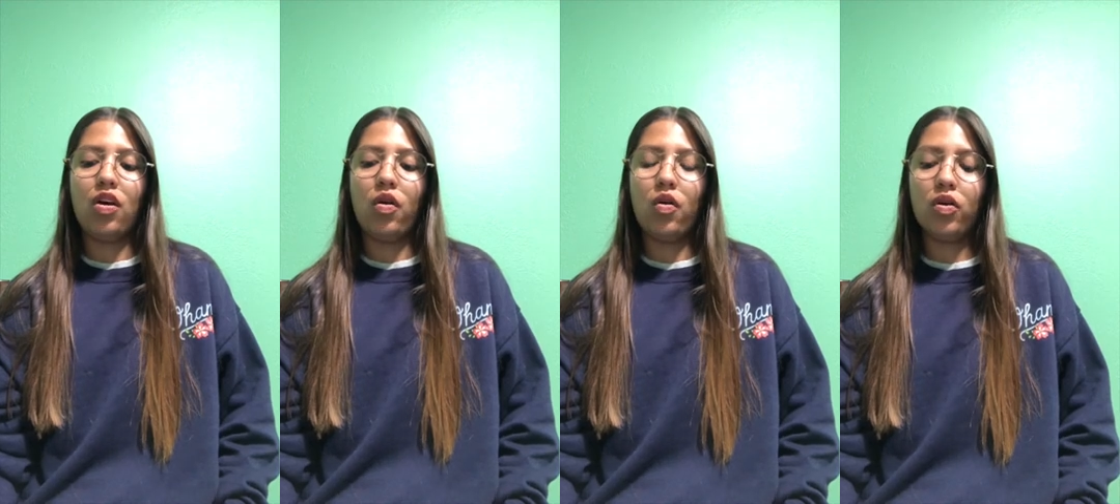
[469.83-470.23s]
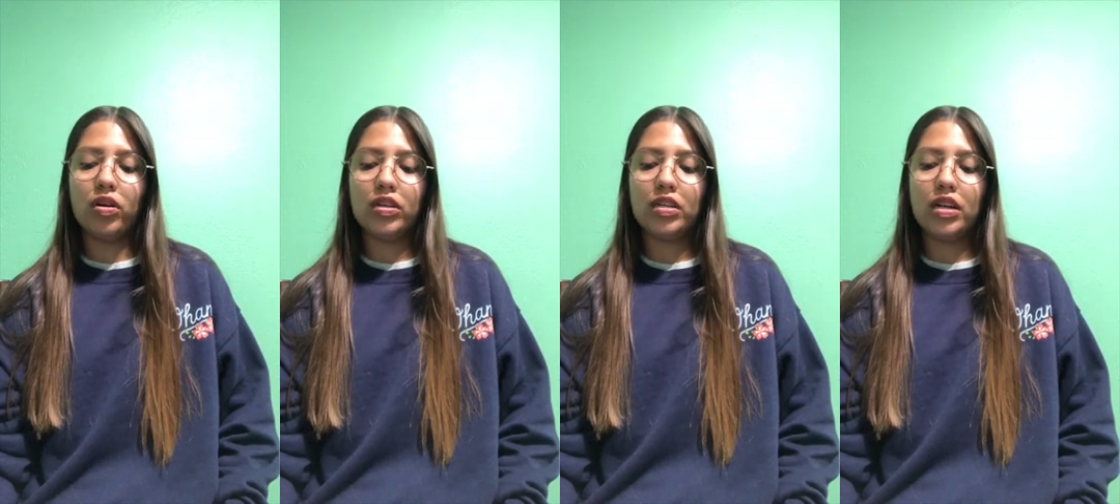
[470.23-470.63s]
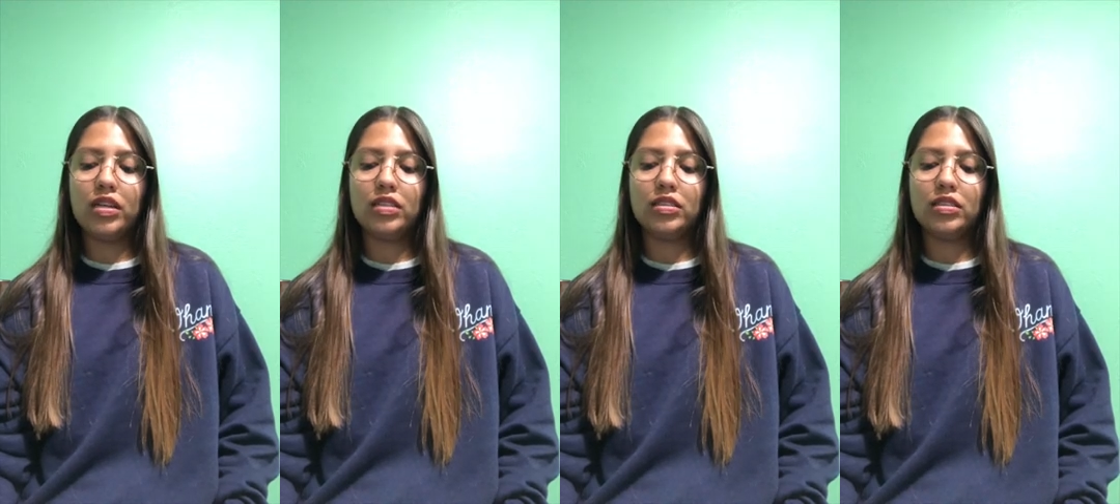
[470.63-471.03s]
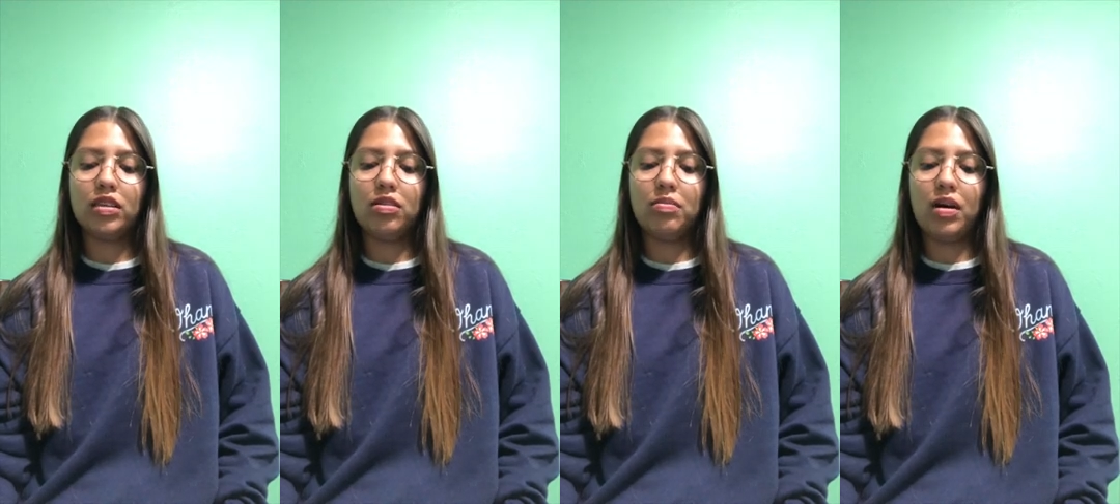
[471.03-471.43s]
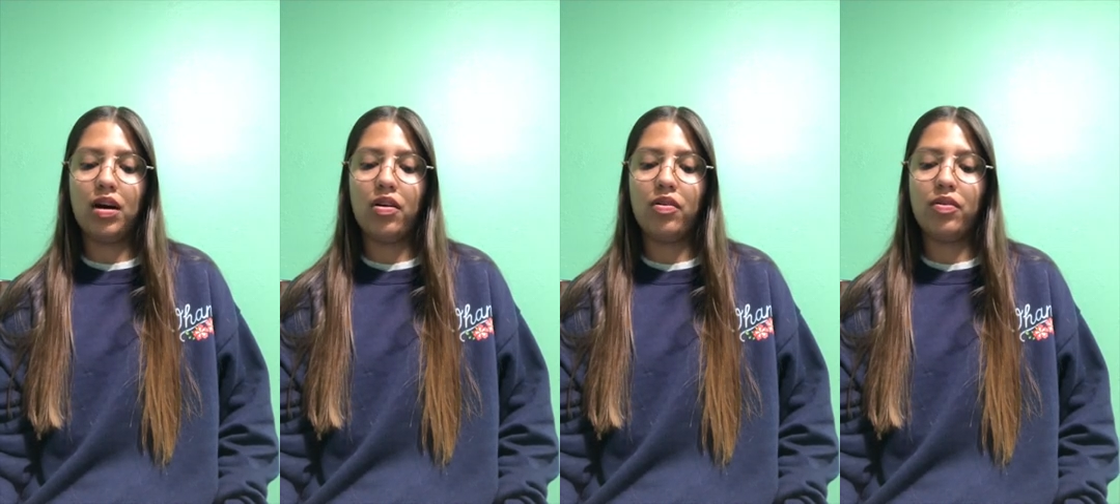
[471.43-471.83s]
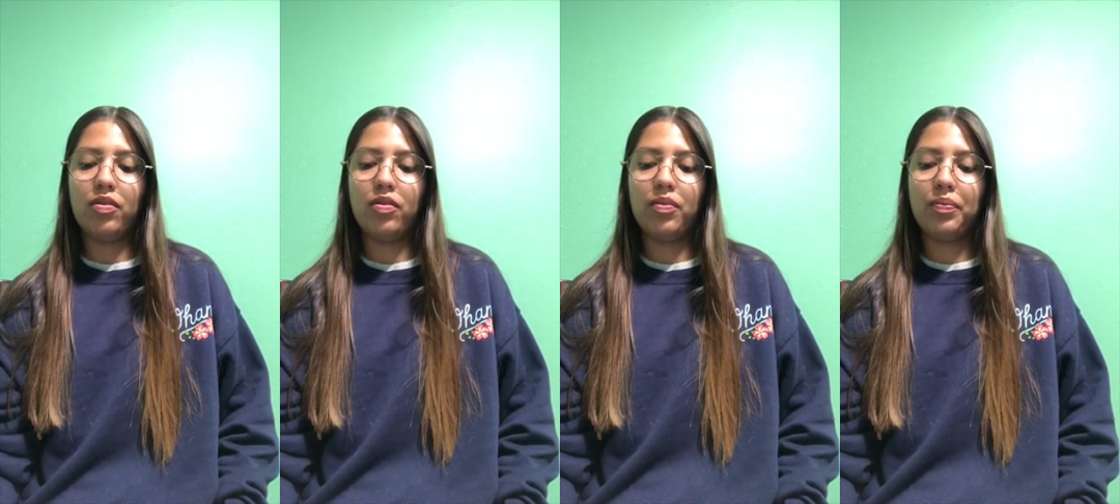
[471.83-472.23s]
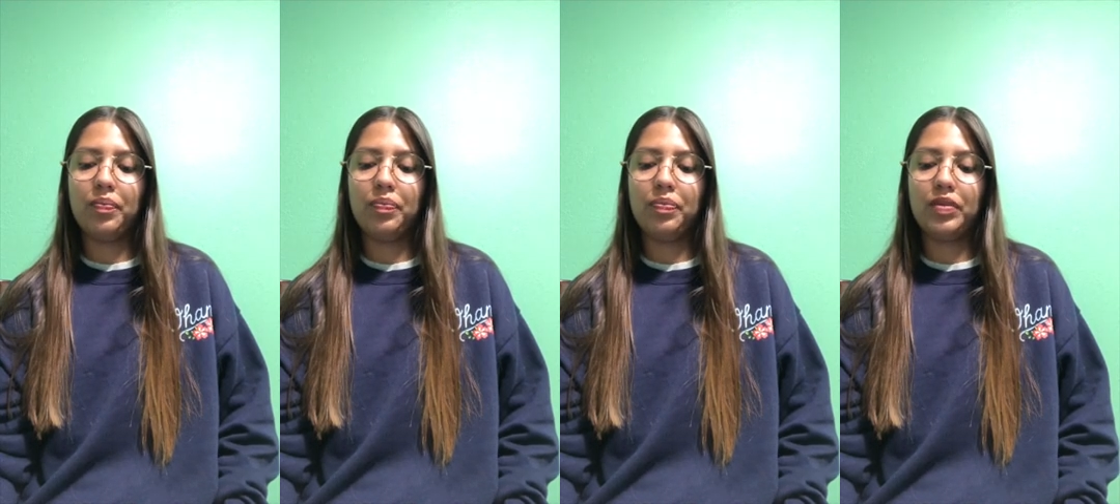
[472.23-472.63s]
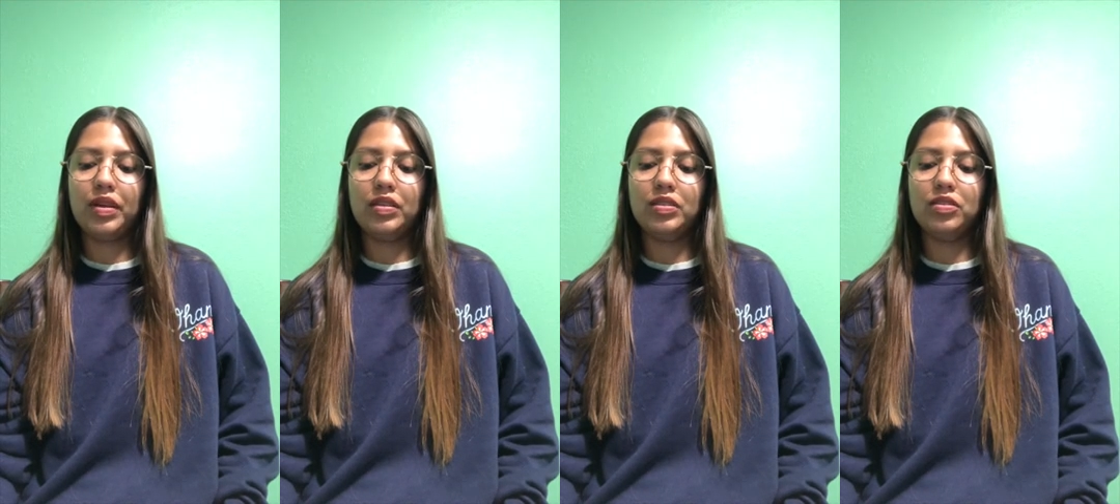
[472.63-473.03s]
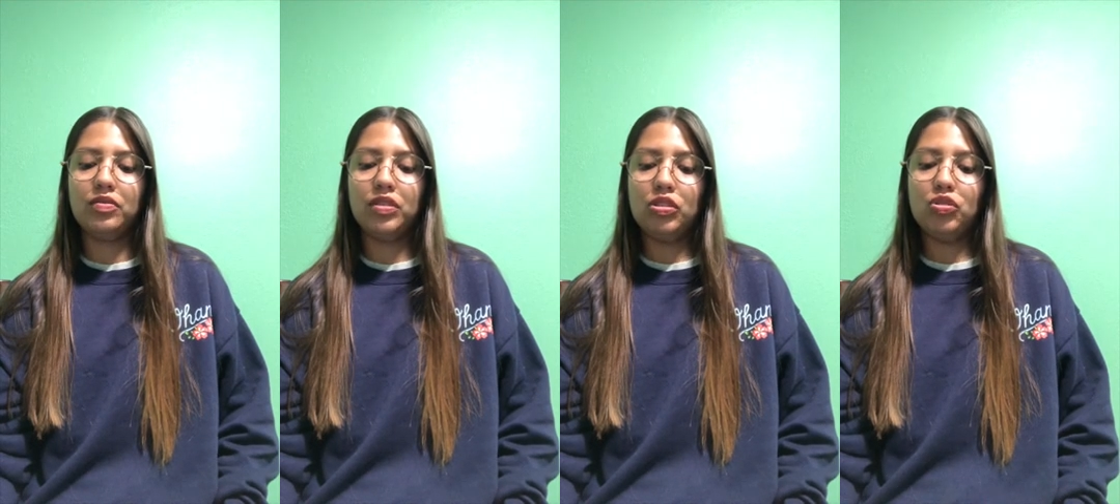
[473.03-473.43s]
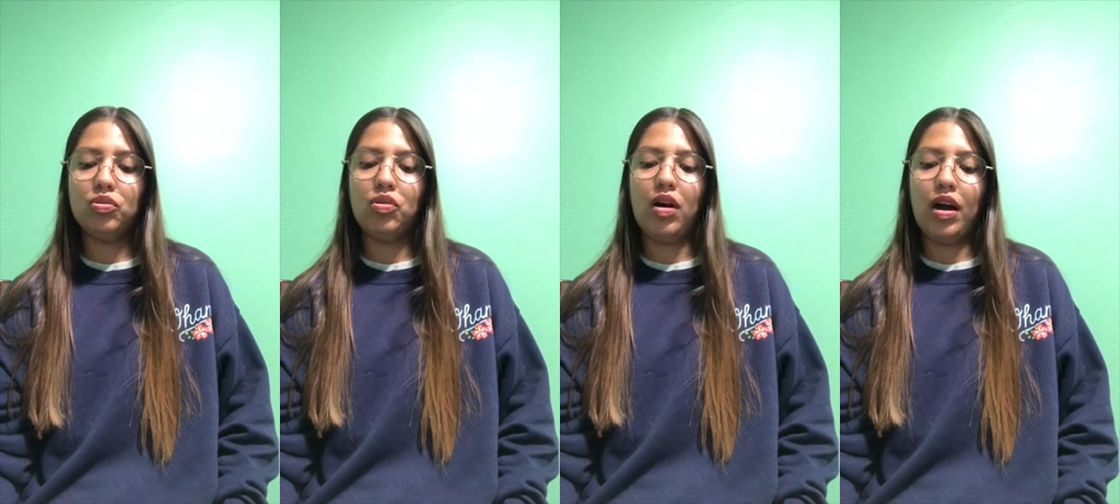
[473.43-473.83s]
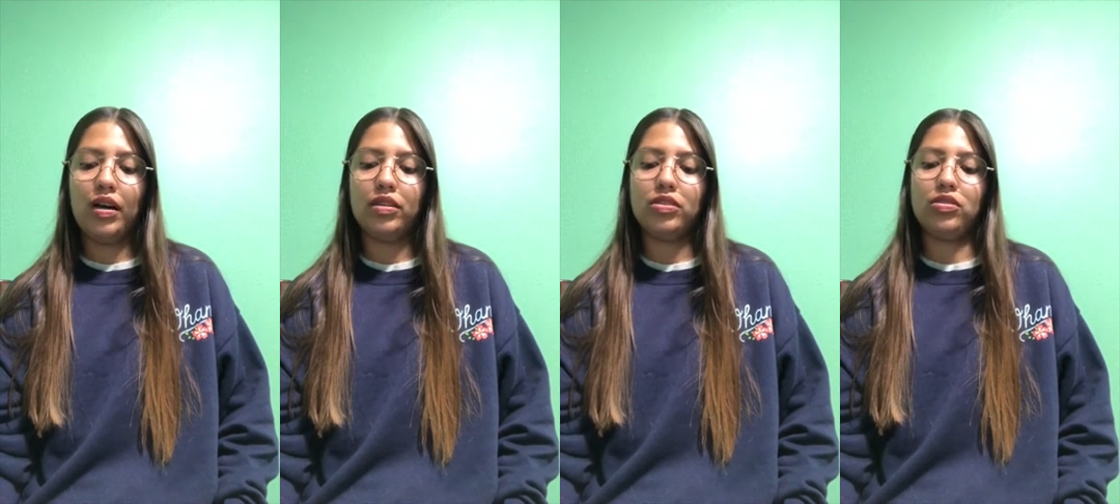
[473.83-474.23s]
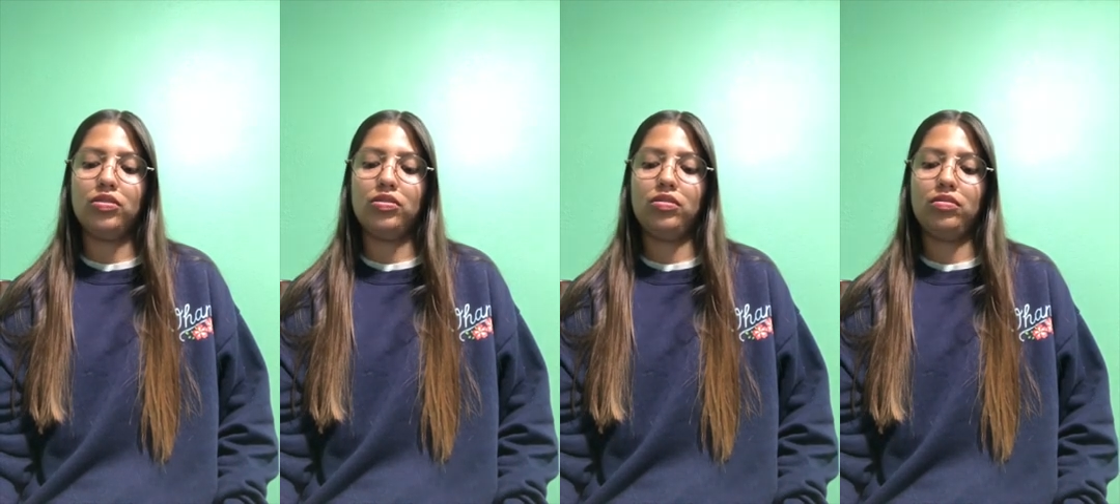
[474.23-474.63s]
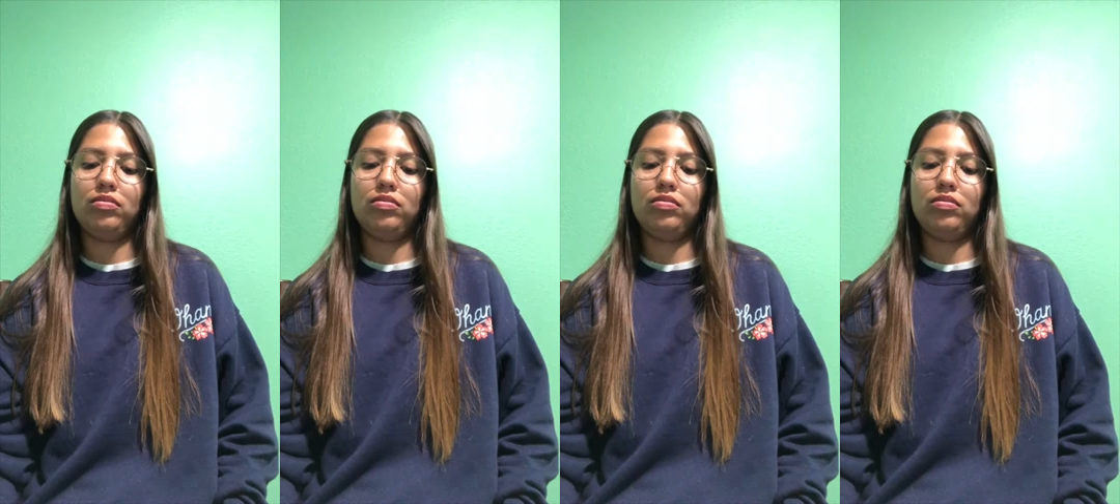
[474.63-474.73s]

organized about individual actors.